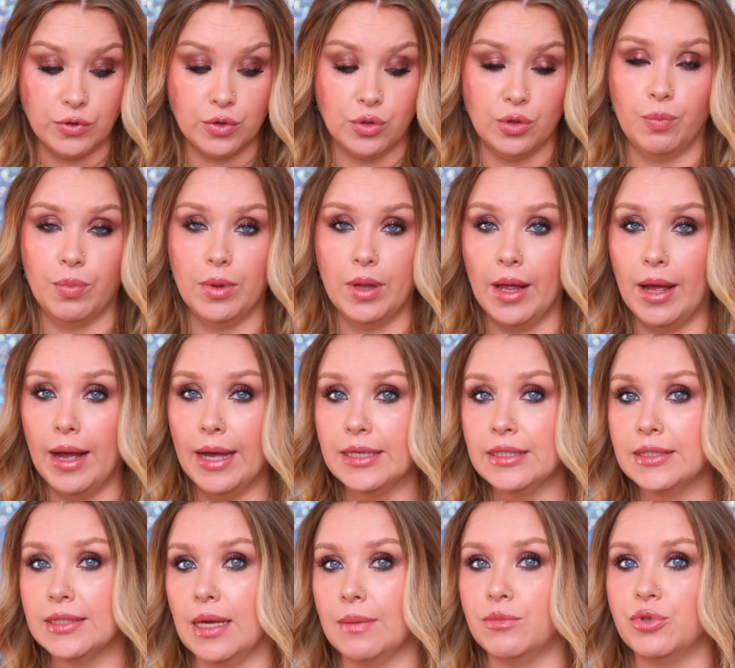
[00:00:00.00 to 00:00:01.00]
to apply
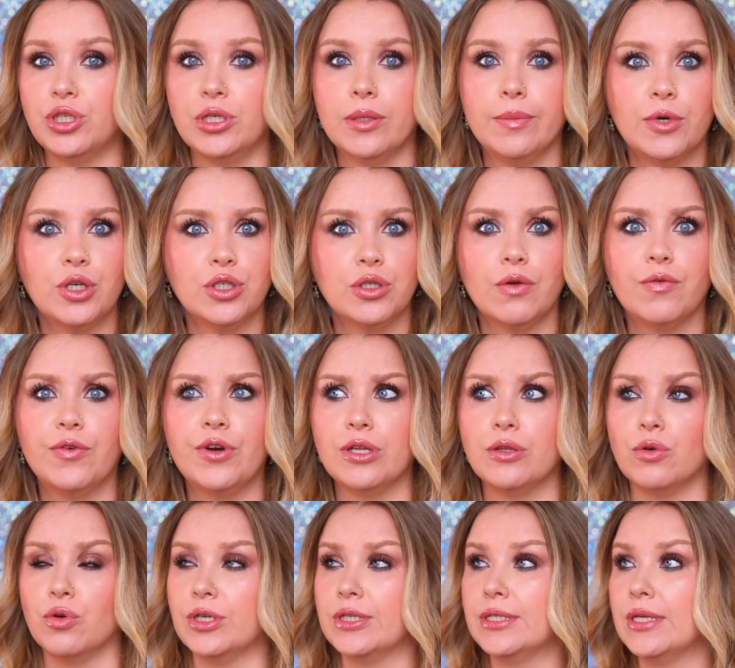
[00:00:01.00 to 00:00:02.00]
some shimmers over
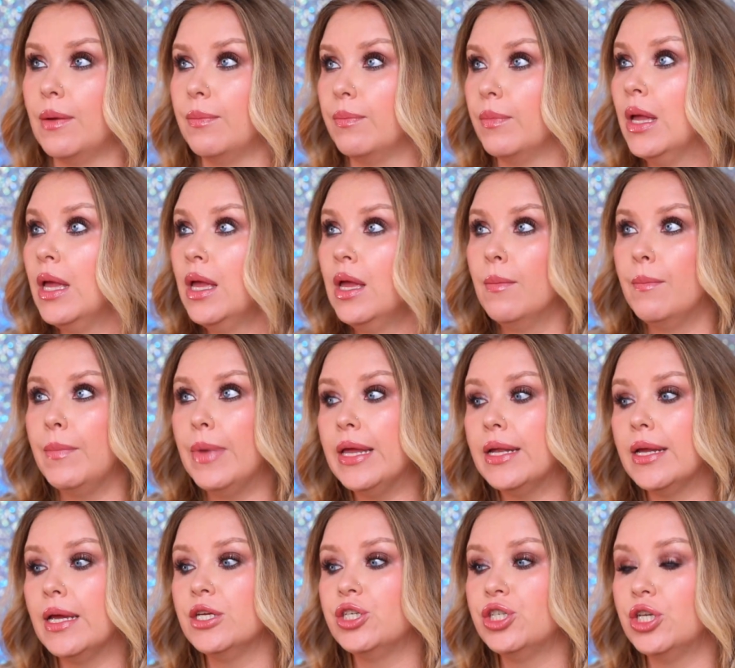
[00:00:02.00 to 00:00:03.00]
it or some matte
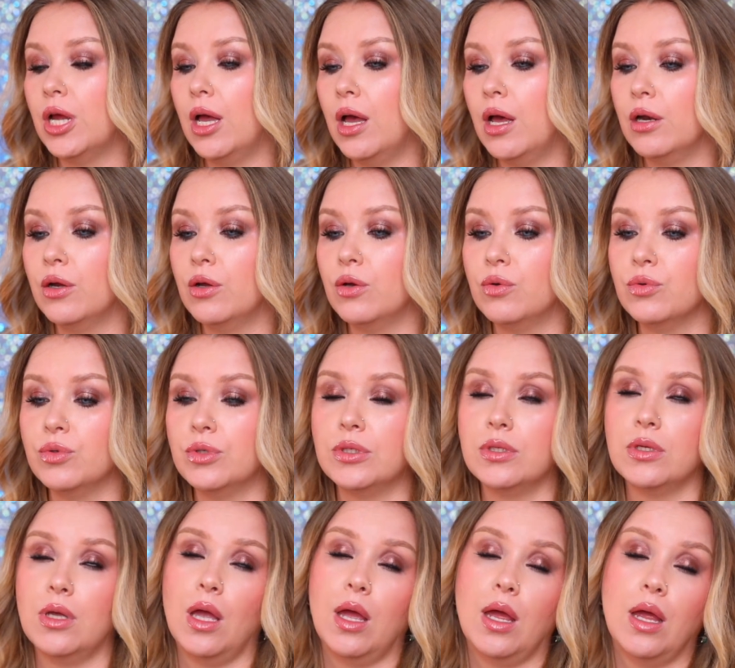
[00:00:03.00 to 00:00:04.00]

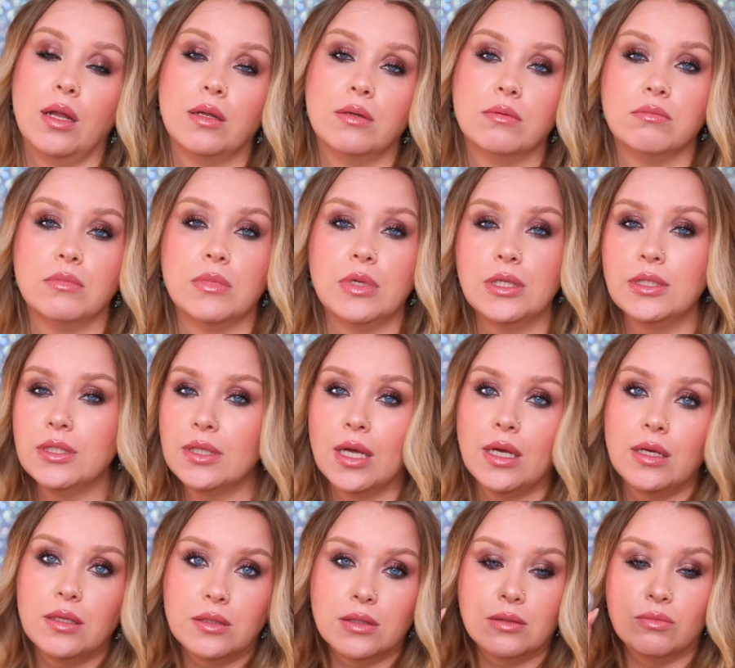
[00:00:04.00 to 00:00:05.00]
eyeshadows, and it's
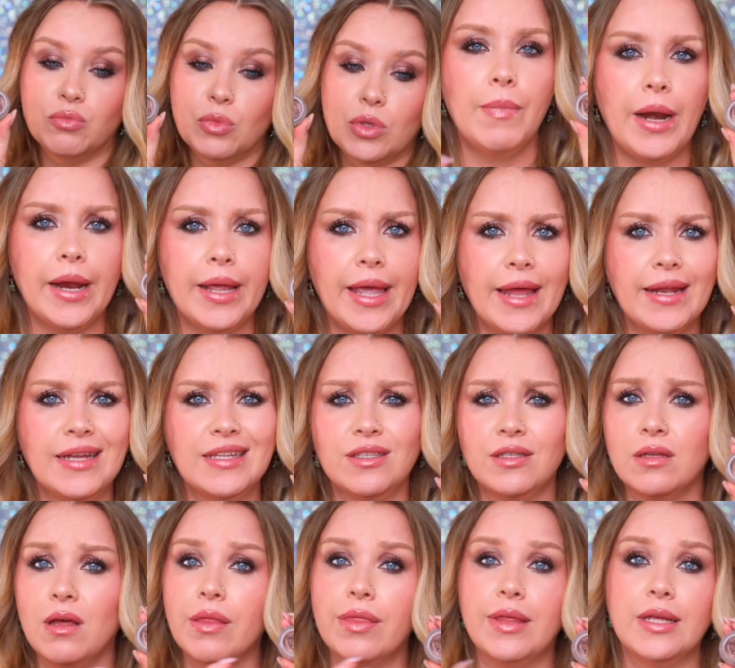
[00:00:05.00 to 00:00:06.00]
nice. But again, it's
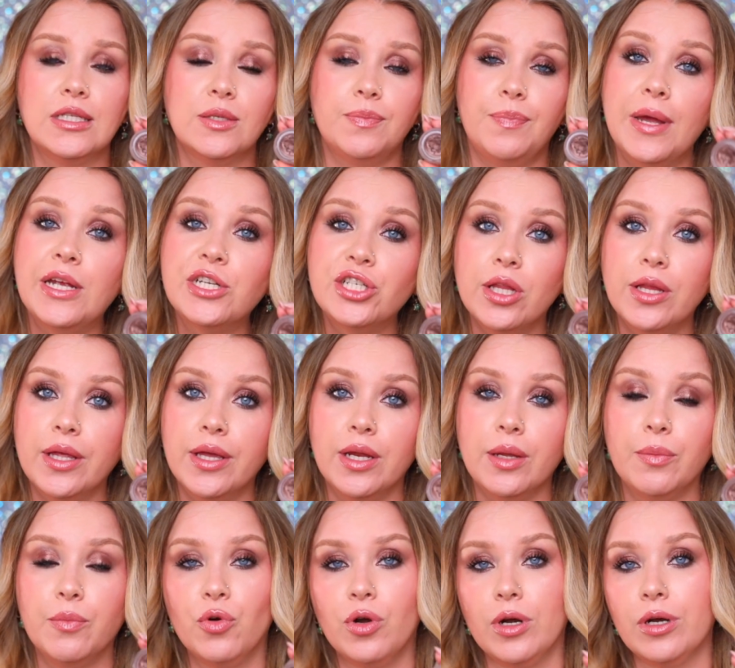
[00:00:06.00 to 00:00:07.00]
not that special
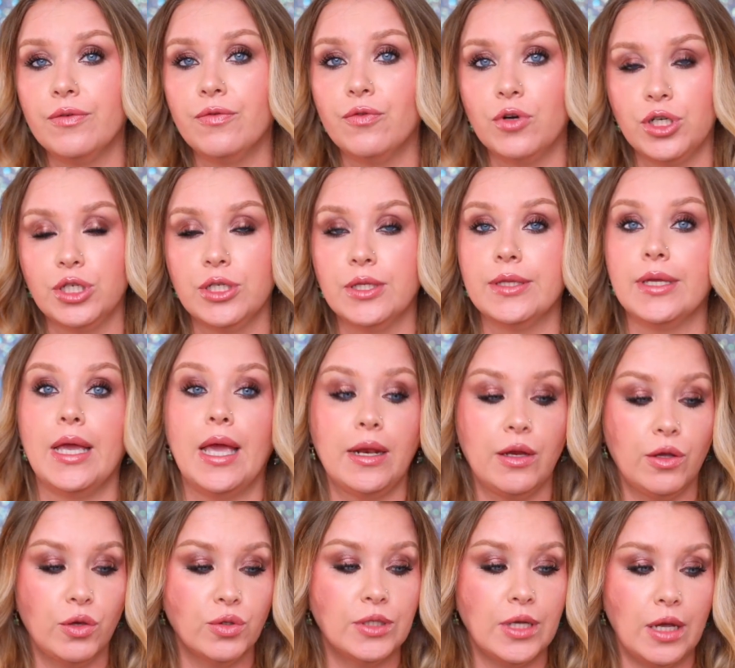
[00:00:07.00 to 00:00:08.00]
anymore, unfortunately,
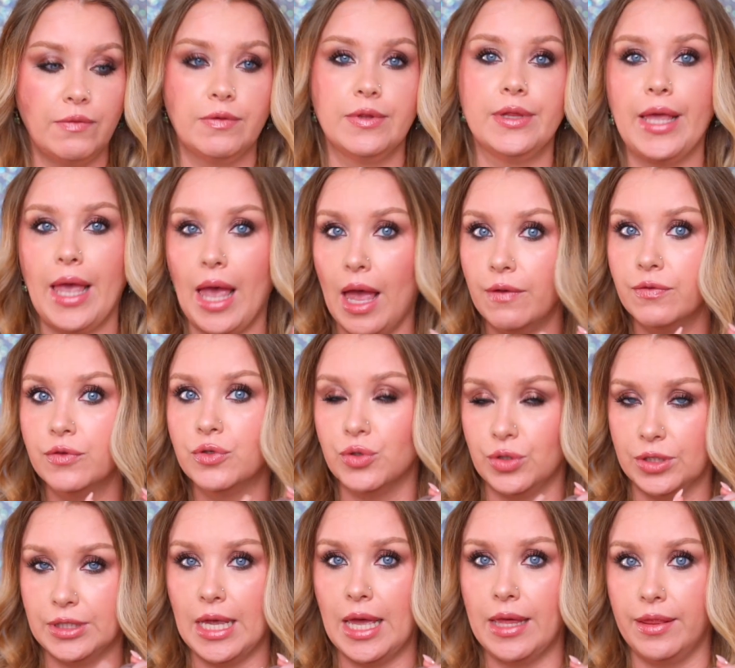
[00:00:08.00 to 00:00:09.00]
and you definitely have to
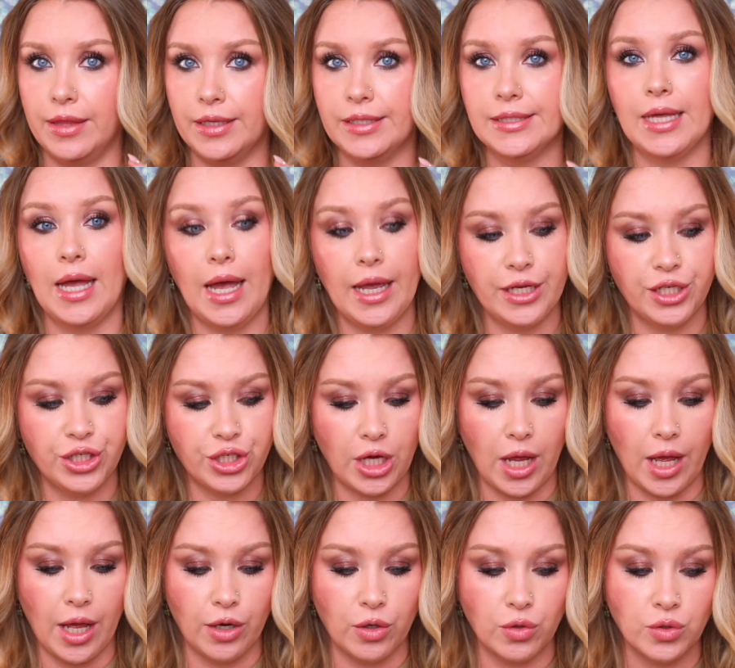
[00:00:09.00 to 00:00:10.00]
set these
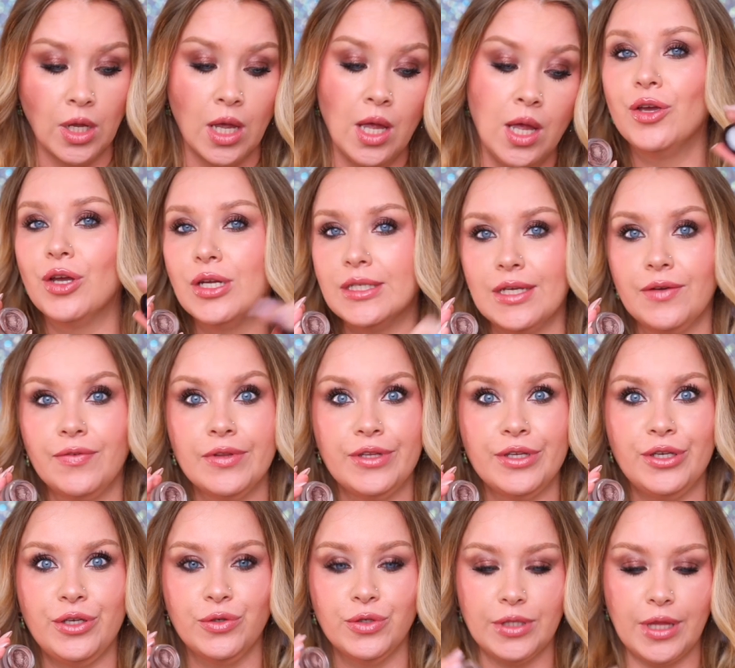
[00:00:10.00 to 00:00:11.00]
eyeshadows. You can
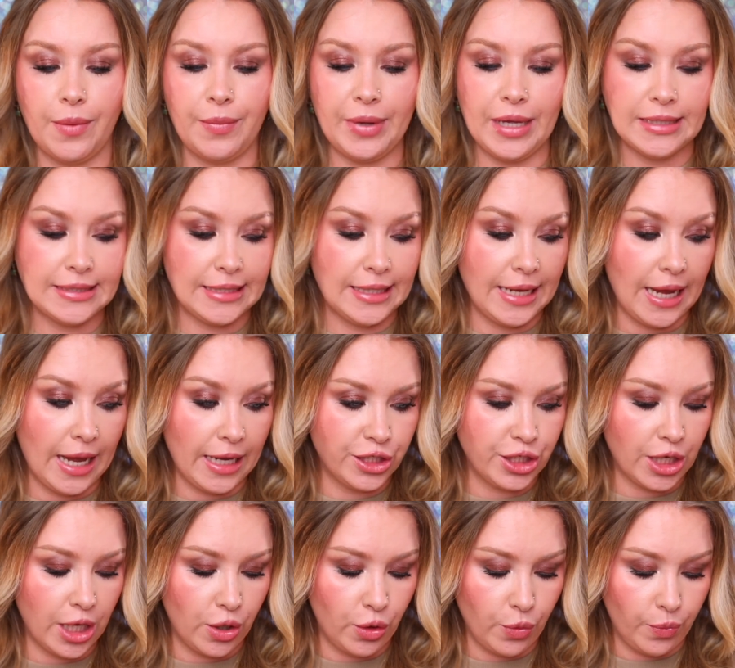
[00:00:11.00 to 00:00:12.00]
definitely use them as an
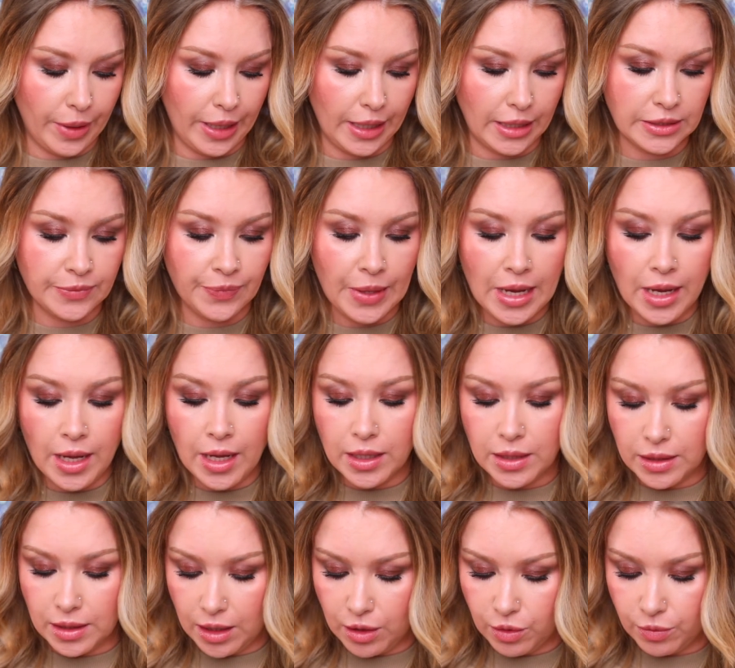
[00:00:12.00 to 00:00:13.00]
eyeshadow base.
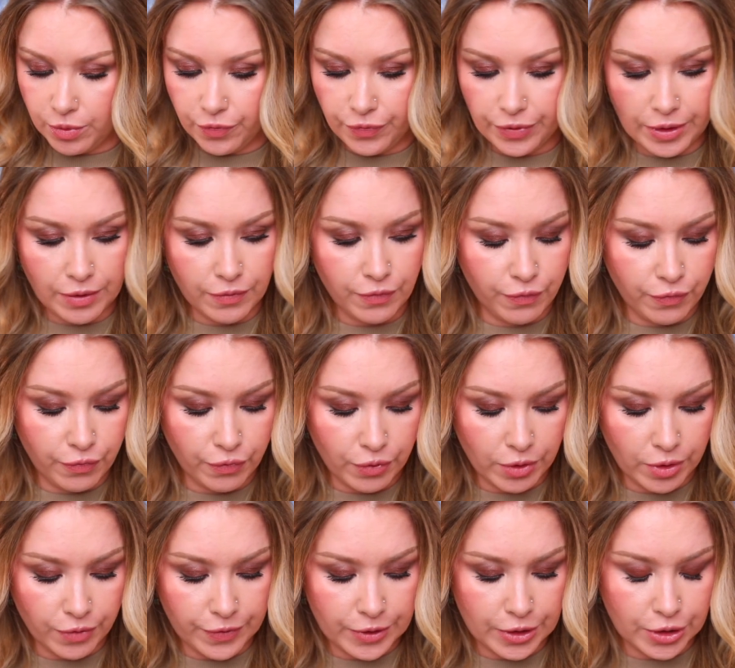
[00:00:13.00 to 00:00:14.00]
Now, moving
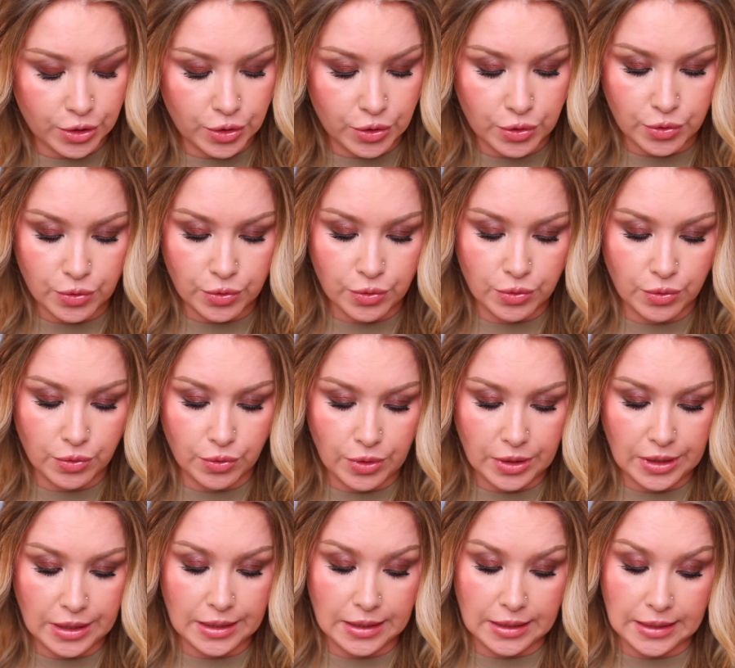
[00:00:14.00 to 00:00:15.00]
forward to
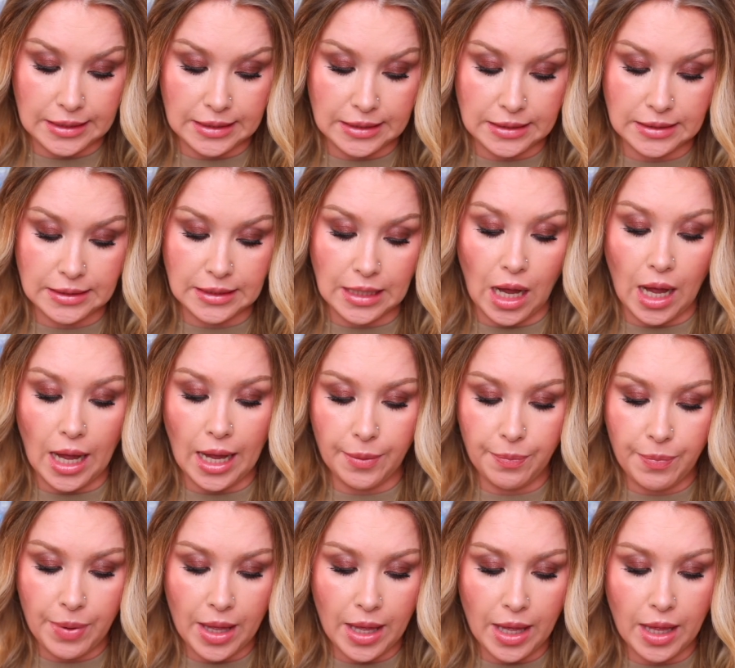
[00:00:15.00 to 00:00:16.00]
these eye
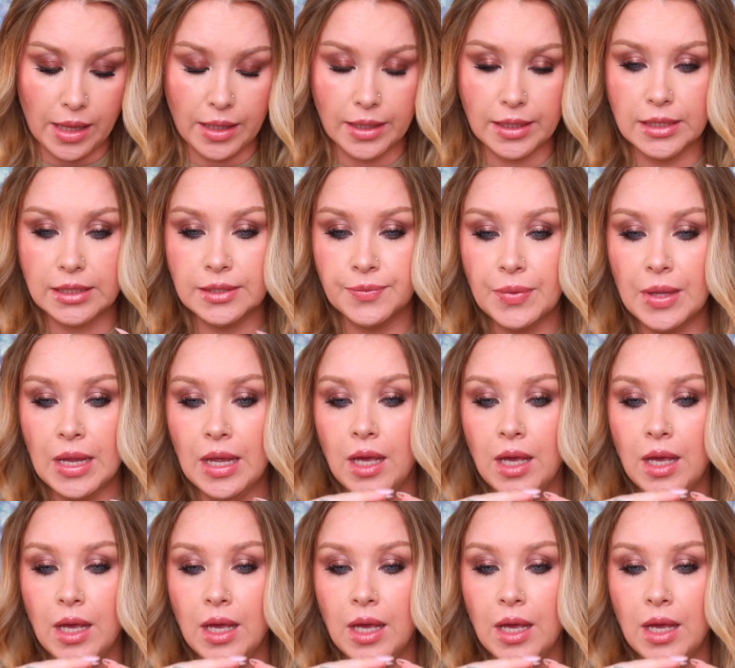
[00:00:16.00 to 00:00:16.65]
palettes.